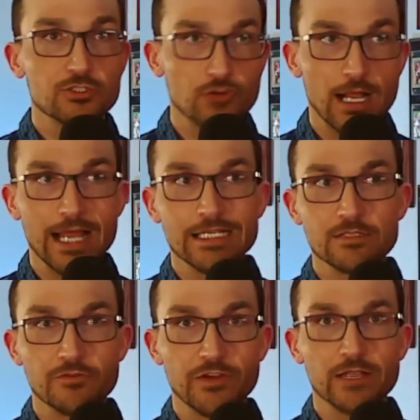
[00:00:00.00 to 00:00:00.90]
tried
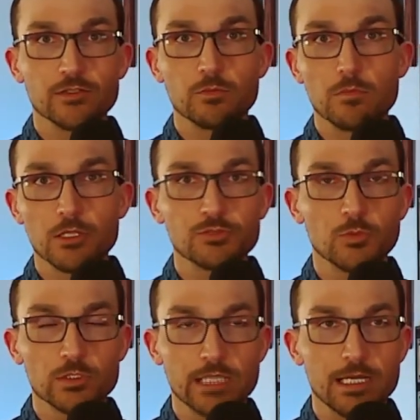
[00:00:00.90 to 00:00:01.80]
and failed
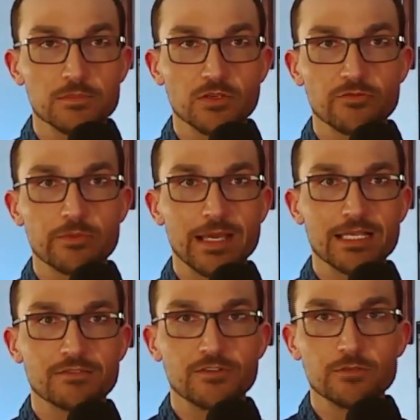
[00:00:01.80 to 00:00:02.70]
multiple times over the
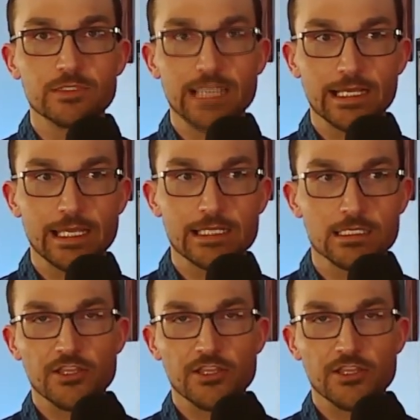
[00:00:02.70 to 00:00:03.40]
past few decades.